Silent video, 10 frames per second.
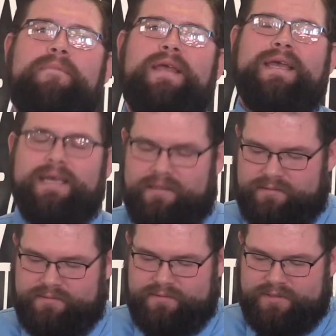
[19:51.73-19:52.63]

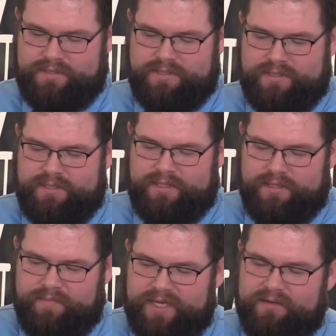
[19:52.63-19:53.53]
and
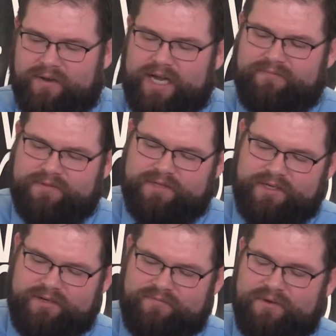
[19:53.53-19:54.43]
me and the wife was
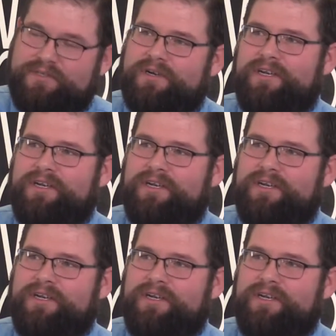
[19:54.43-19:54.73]
looking for a church.